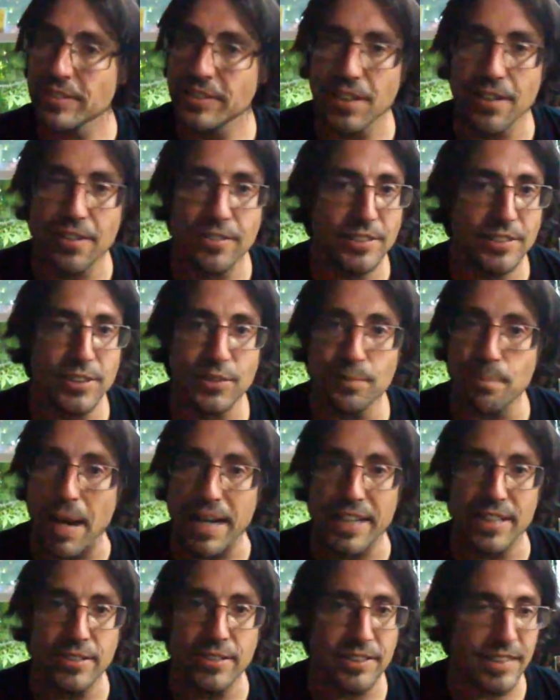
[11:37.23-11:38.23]
so just
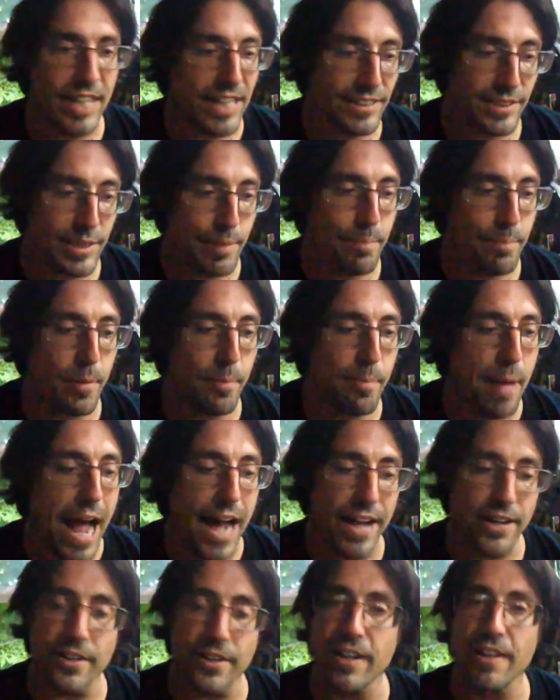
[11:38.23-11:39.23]
by using that simple
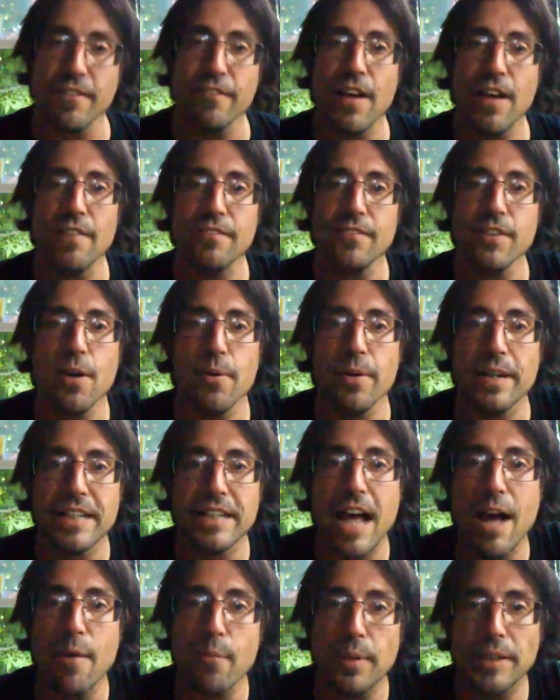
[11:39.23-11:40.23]
pattern of knowing
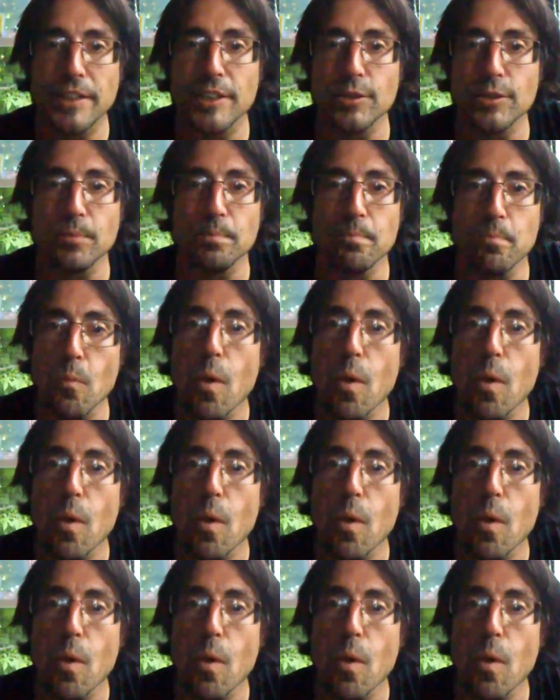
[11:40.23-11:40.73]
that which